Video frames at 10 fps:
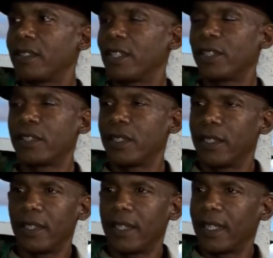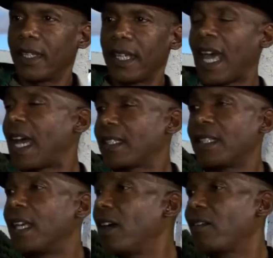just God's
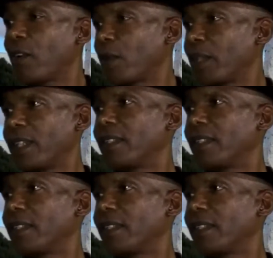love for me,